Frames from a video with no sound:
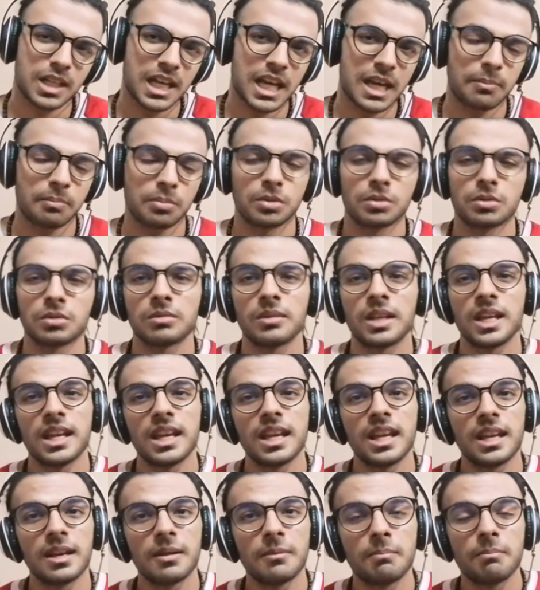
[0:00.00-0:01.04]
apple,
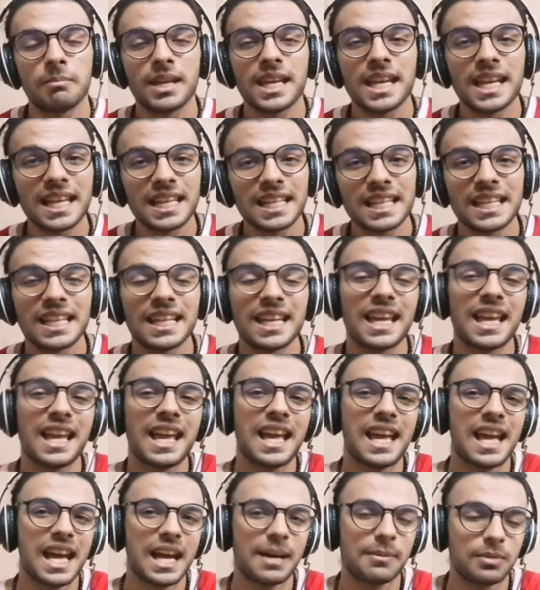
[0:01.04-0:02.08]
mele,
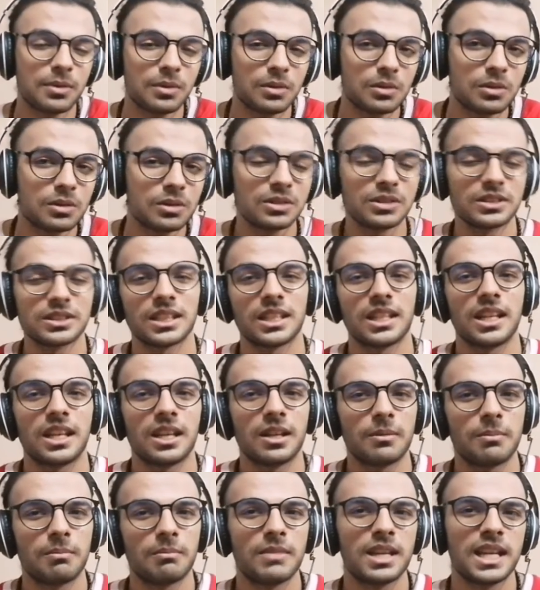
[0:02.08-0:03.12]
apples,
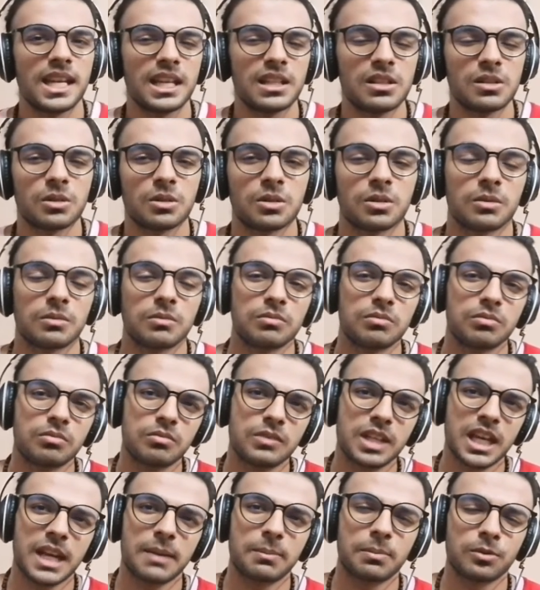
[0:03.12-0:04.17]
melo,
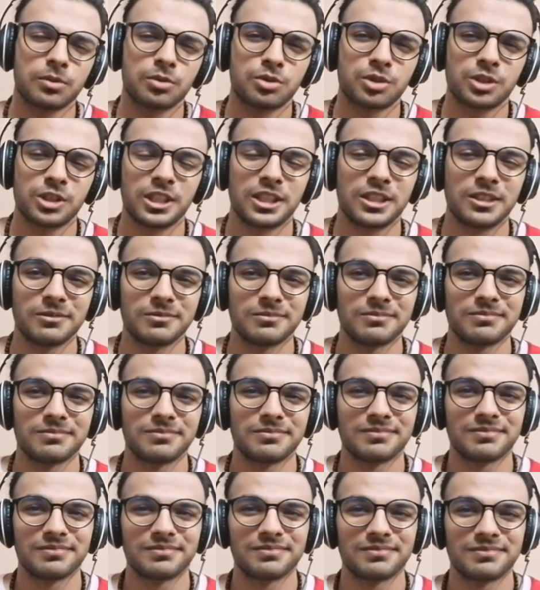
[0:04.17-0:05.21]
apple tree.
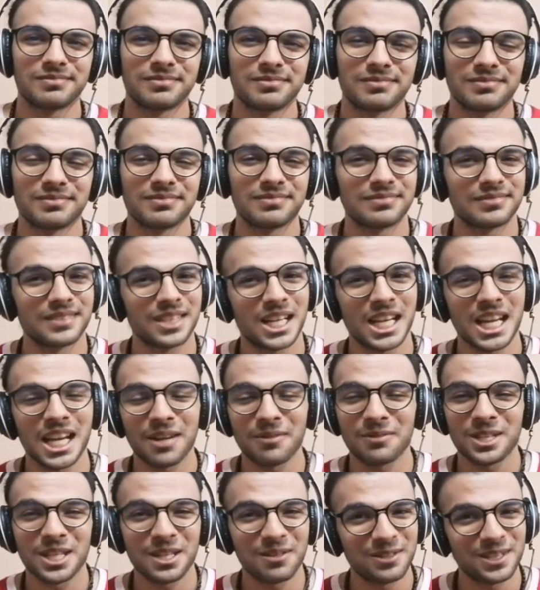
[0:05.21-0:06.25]
I
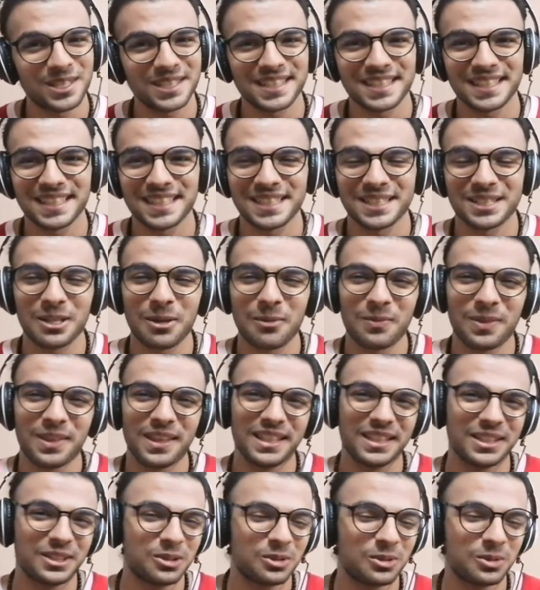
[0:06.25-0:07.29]
have never seen
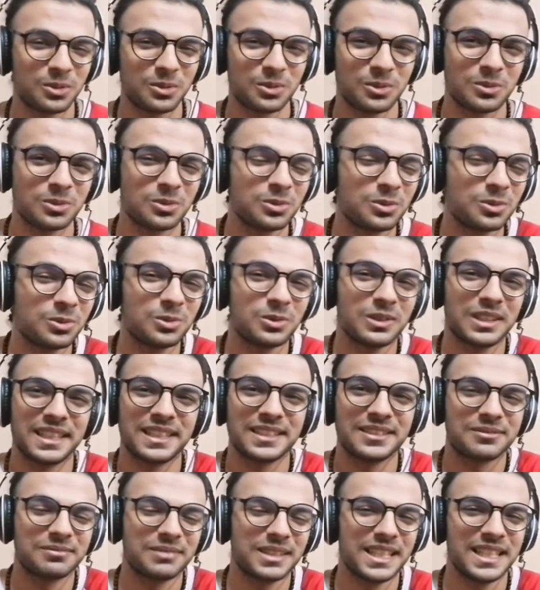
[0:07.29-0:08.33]
something cool
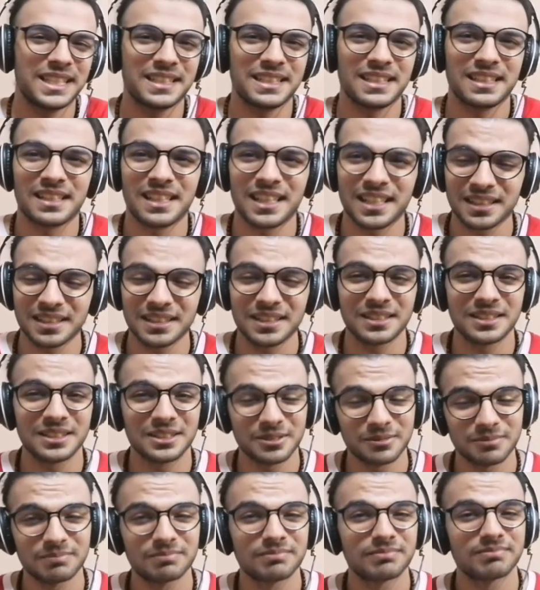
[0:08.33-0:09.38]
and easy like
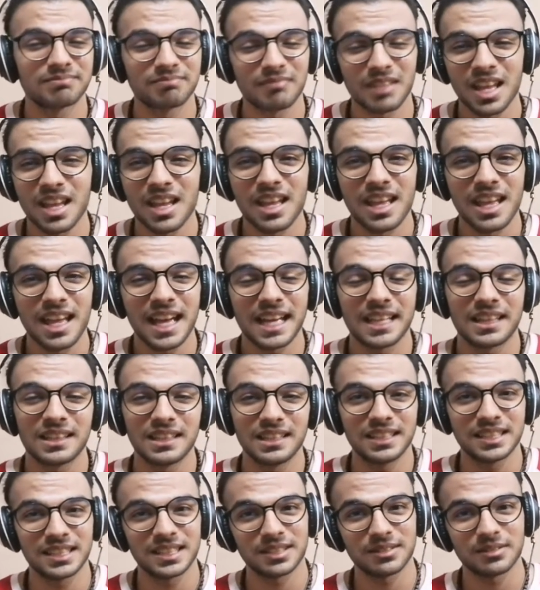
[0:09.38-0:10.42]
this, at
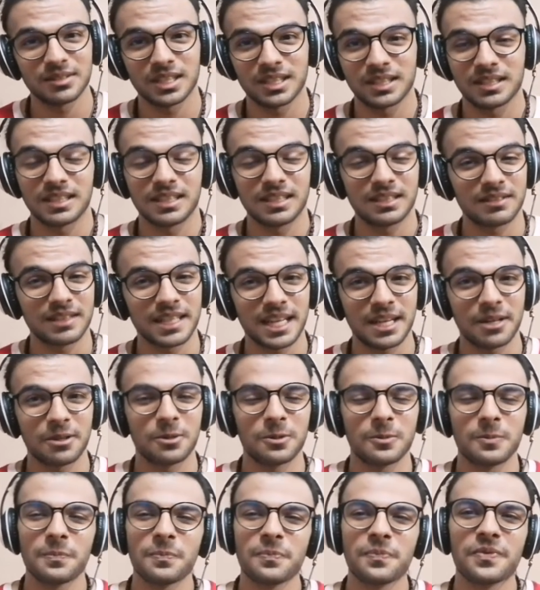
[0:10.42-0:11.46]
least not till
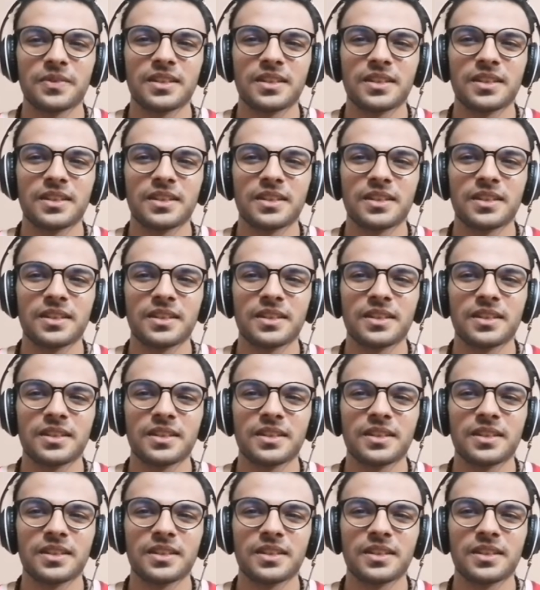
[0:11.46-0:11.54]
now.